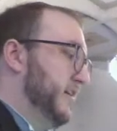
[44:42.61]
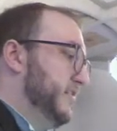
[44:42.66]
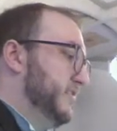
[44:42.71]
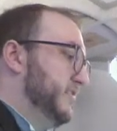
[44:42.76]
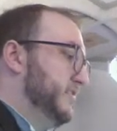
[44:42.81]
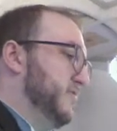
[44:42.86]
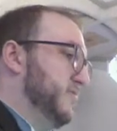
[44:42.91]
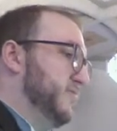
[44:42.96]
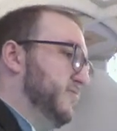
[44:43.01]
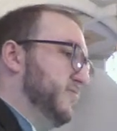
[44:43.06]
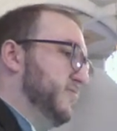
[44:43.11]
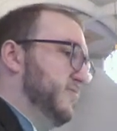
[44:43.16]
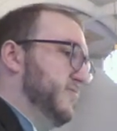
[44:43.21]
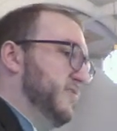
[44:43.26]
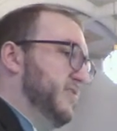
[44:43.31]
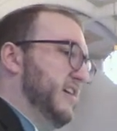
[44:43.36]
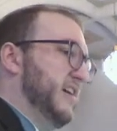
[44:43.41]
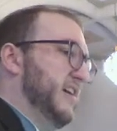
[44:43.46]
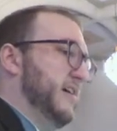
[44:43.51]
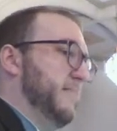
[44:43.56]
So
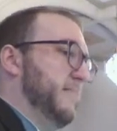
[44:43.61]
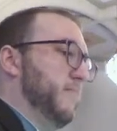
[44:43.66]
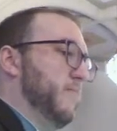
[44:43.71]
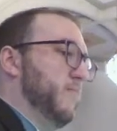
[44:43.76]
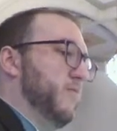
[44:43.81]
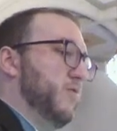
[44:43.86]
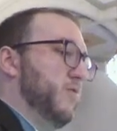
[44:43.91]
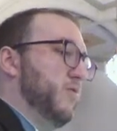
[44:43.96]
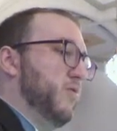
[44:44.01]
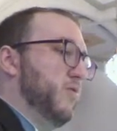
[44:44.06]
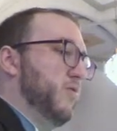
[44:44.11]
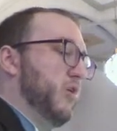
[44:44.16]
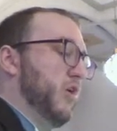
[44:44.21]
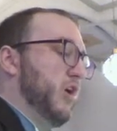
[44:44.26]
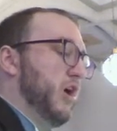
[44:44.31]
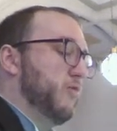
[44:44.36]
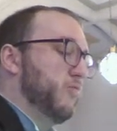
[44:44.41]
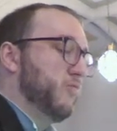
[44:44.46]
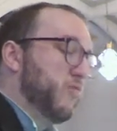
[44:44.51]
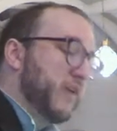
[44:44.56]
um,
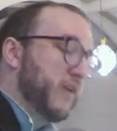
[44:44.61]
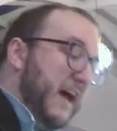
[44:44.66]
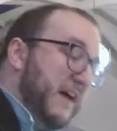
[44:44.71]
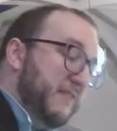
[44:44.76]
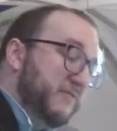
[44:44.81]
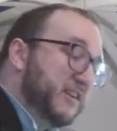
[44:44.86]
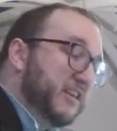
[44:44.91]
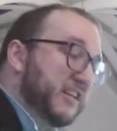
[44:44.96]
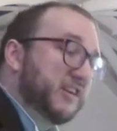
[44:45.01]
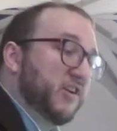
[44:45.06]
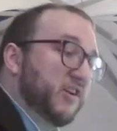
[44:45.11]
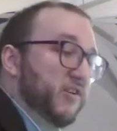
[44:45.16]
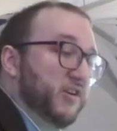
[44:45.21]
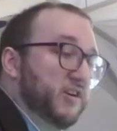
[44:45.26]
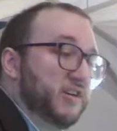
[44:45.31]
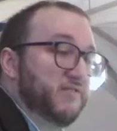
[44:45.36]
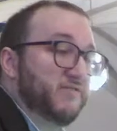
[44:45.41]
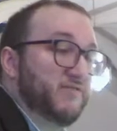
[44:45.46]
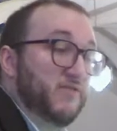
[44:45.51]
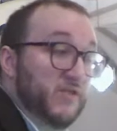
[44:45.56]
what I would
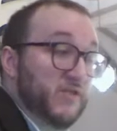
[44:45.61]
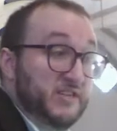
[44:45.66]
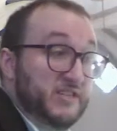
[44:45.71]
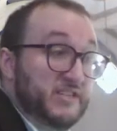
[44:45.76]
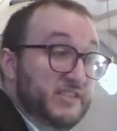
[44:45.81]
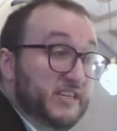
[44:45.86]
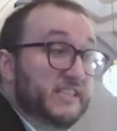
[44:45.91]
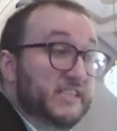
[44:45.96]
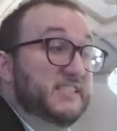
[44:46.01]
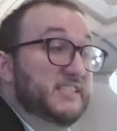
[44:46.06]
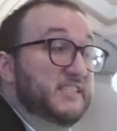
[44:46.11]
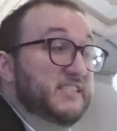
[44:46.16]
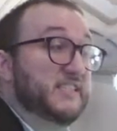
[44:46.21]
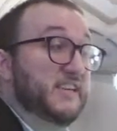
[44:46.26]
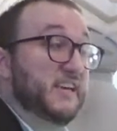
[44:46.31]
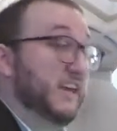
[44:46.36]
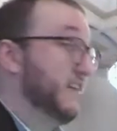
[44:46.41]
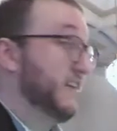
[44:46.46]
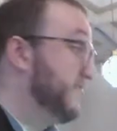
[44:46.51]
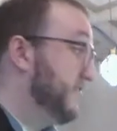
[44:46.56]
encourage first is
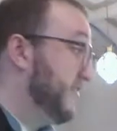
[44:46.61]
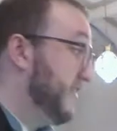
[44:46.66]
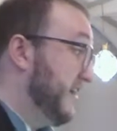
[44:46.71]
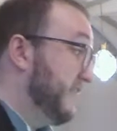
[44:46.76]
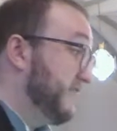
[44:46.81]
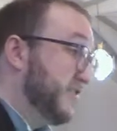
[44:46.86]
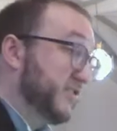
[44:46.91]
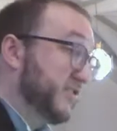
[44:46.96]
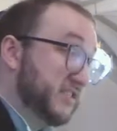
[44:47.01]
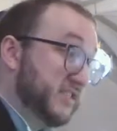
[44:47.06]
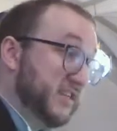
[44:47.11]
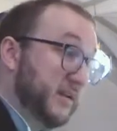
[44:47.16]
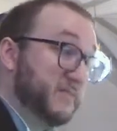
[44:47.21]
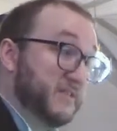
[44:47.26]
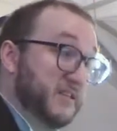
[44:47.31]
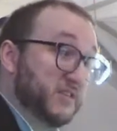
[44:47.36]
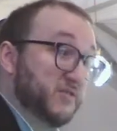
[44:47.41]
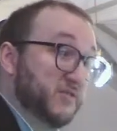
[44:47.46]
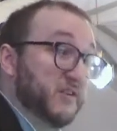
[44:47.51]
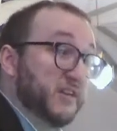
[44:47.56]
if, if you're
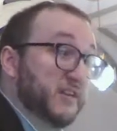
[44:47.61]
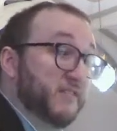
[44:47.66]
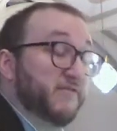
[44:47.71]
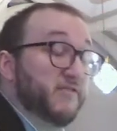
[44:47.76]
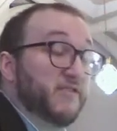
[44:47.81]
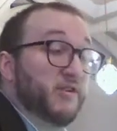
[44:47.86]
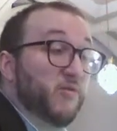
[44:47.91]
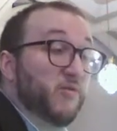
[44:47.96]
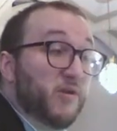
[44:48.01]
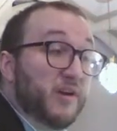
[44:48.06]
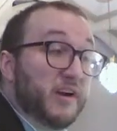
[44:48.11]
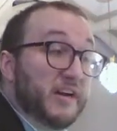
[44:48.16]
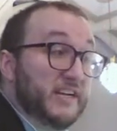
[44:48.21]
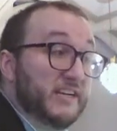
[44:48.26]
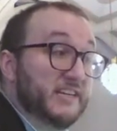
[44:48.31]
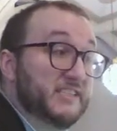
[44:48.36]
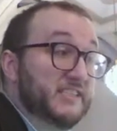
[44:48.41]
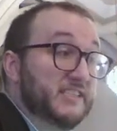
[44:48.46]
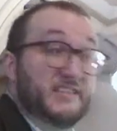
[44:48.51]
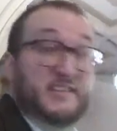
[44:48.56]
substituting for an
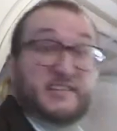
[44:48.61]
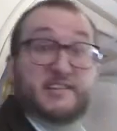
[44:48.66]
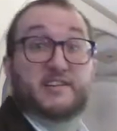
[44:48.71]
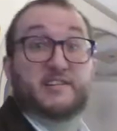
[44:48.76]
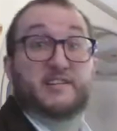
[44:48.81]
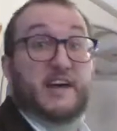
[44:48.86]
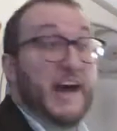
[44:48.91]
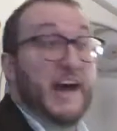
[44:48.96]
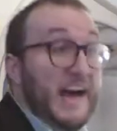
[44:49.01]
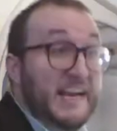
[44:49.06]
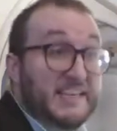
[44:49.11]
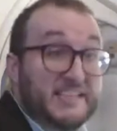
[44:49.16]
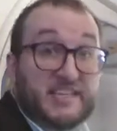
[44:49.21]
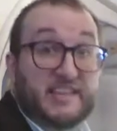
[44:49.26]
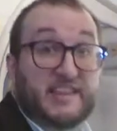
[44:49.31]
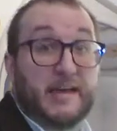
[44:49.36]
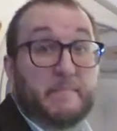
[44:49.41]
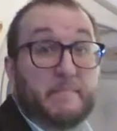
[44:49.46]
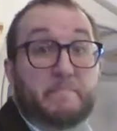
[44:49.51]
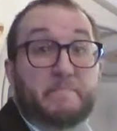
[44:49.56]
organist, ask
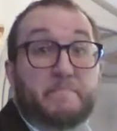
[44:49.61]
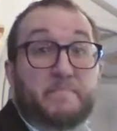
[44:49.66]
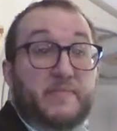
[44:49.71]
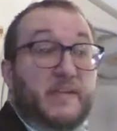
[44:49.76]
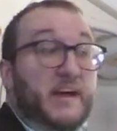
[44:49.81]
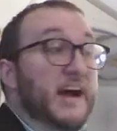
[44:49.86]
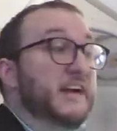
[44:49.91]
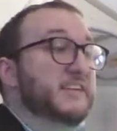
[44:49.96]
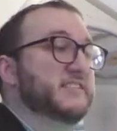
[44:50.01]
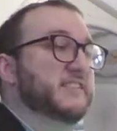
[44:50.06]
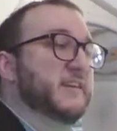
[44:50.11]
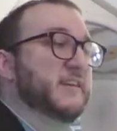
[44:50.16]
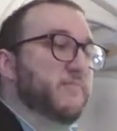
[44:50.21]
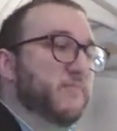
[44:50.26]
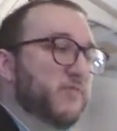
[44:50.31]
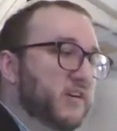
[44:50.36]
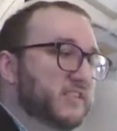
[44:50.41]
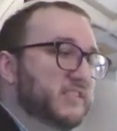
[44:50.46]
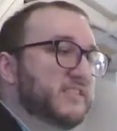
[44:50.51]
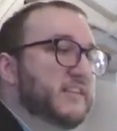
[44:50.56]
them ask them,
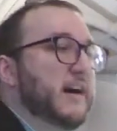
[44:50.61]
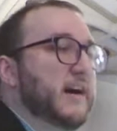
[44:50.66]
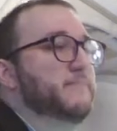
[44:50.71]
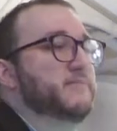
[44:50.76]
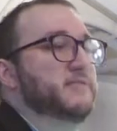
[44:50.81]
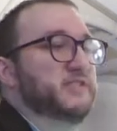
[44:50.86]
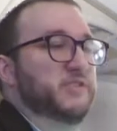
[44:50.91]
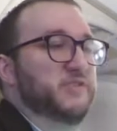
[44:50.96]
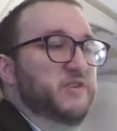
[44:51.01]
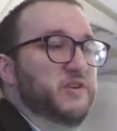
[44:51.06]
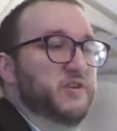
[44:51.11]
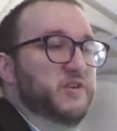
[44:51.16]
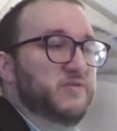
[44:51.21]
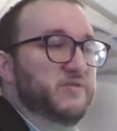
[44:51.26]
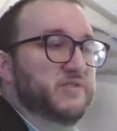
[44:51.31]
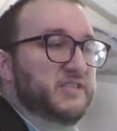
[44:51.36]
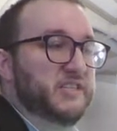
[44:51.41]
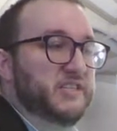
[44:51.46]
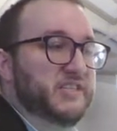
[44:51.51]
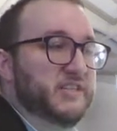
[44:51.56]
what stops do you use
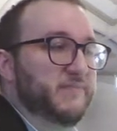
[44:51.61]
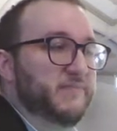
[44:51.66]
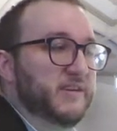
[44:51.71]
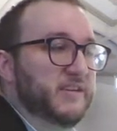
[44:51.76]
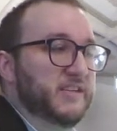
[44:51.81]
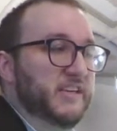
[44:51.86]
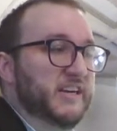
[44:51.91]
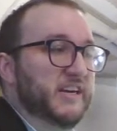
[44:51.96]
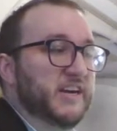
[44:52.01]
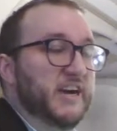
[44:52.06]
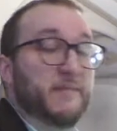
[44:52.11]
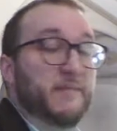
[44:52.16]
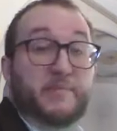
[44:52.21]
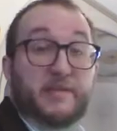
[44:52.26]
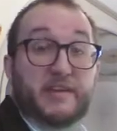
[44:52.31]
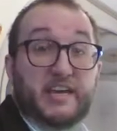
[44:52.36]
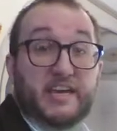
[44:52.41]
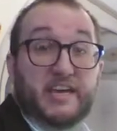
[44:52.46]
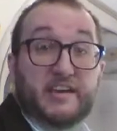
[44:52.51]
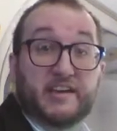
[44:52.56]
to typically
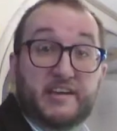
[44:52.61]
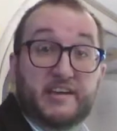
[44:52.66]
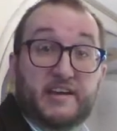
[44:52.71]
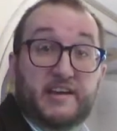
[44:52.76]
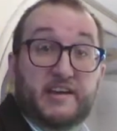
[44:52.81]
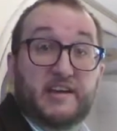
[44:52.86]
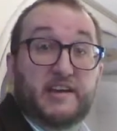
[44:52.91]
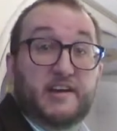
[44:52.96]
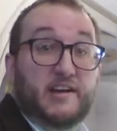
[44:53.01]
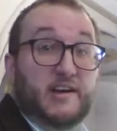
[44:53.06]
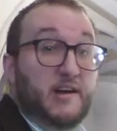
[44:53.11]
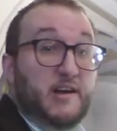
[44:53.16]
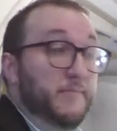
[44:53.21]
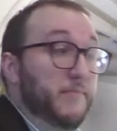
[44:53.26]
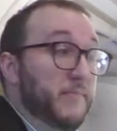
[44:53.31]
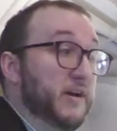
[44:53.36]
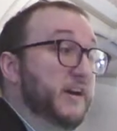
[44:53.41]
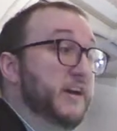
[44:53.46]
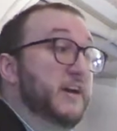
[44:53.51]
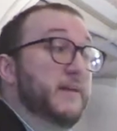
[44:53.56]
accompany um,
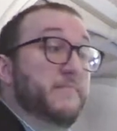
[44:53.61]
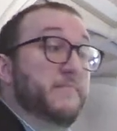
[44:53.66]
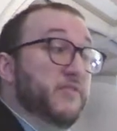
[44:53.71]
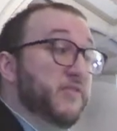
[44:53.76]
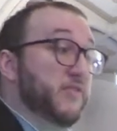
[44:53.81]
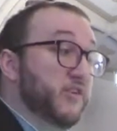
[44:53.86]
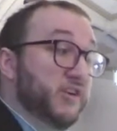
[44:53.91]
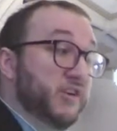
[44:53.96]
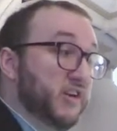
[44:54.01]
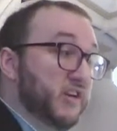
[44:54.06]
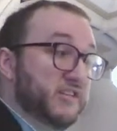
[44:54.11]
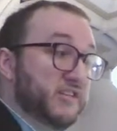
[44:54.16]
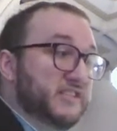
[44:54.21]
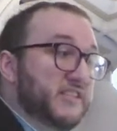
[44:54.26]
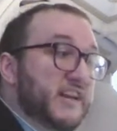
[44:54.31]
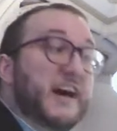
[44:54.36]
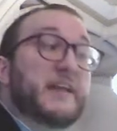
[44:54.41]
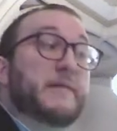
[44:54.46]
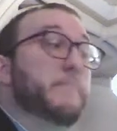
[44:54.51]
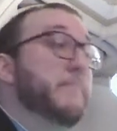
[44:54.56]
a hymn? There, it's
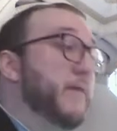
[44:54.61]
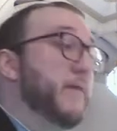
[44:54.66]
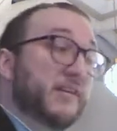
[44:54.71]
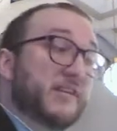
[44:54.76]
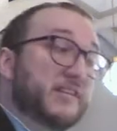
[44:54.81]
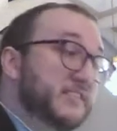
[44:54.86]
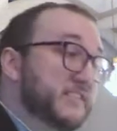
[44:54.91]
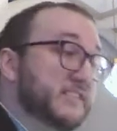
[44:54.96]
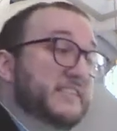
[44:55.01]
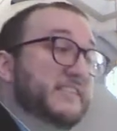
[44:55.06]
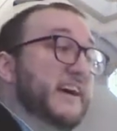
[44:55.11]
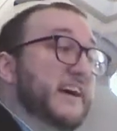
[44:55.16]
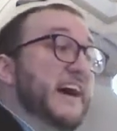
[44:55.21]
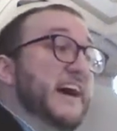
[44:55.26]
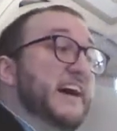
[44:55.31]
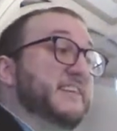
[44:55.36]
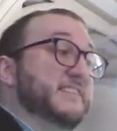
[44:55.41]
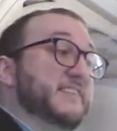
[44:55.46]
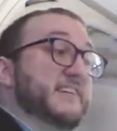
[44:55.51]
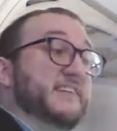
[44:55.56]
not embarrassing to
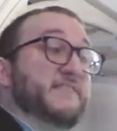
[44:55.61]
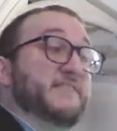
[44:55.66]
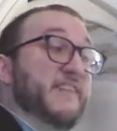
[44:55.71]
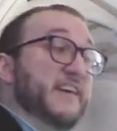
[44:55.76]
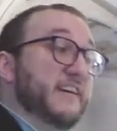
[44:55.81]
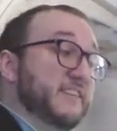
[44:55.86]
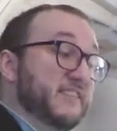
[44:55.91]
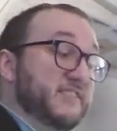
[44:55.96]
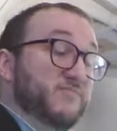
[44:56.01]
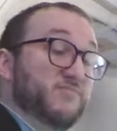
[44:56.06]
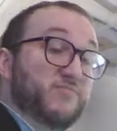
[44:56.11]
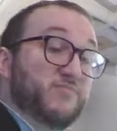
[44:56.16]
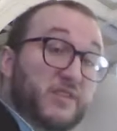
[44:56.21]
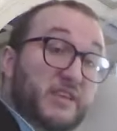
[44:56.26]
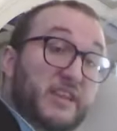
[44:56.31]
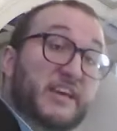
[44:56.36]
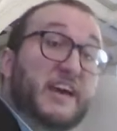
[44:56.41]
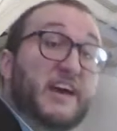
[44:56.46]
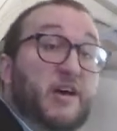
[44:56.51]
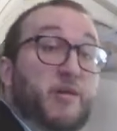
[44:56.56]
ask. In fact, it's
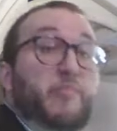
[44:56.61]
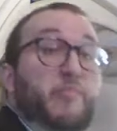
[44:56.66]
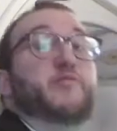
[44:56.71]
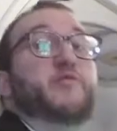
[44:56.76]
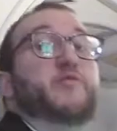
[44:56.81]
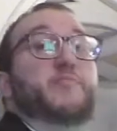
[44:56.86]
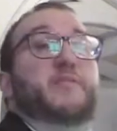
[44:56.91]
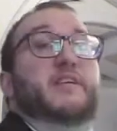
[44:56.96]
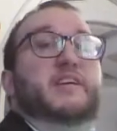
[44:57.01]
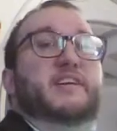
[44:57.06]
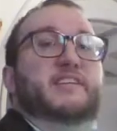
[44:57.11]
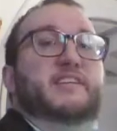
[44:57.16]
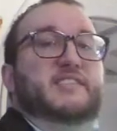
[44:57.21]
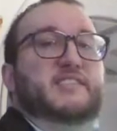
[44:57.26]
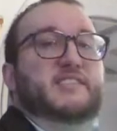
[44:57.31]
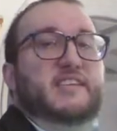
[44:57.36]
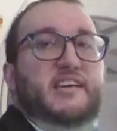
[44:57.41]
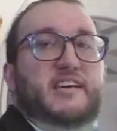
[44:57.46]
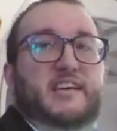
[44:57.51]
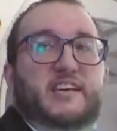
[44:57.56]
really helpful
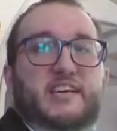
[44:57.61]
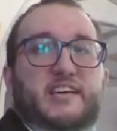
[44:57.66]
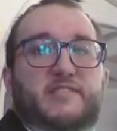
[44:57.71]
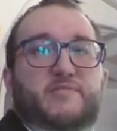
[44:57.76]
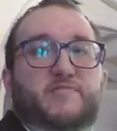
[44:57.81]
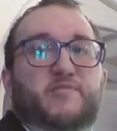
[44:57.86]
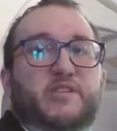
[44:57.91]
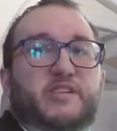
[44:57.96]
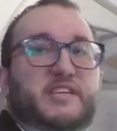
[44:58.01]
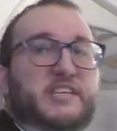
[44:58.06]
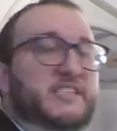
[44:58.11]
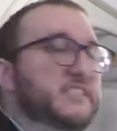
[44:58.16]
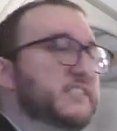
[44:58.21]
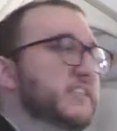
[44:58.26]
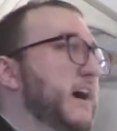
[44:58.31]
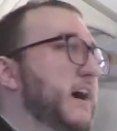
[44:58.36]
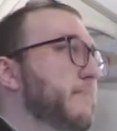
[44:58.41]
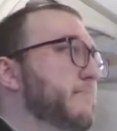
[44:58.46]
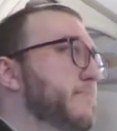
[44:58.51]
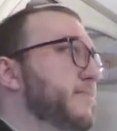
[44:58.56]
because it can really
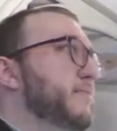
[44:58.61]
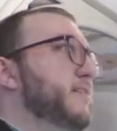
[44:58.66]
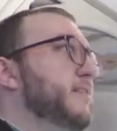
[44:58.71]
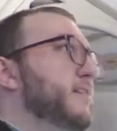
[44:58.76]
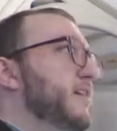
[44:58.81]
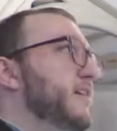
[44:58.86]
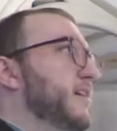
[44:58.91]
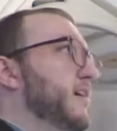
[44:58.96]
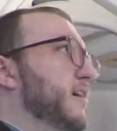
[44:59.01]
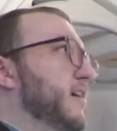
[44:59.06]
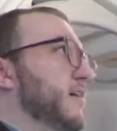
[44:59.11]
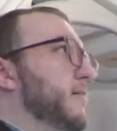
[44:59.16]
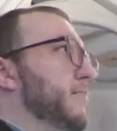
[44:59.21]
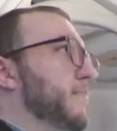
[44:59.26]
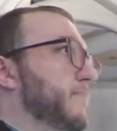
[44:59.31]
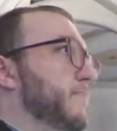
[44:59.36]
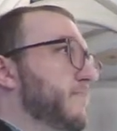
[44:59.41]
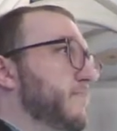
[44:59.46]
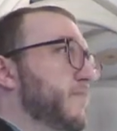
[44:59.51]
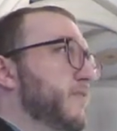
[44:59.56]
stop um,
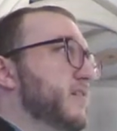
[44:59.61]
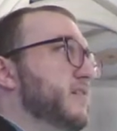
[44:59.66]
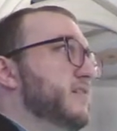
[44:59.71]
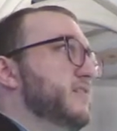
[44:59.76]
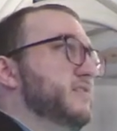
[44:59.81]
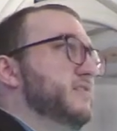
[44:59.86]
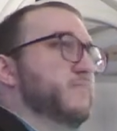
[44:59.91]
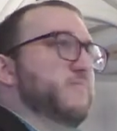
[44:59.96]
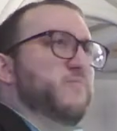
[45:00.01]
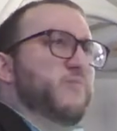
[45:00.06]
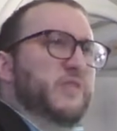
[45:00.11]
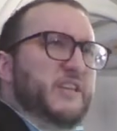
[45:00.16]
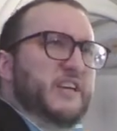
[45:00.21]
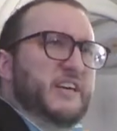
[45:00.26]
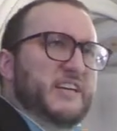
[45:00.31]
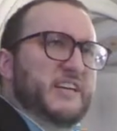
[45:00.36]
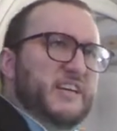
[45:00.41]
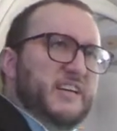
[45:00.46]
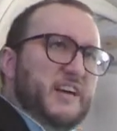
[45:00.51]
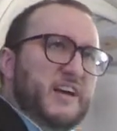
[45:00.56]
some
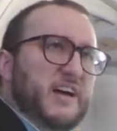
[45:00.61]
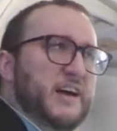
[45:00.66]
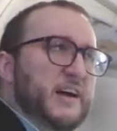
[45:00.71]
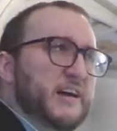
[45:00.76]
really uh,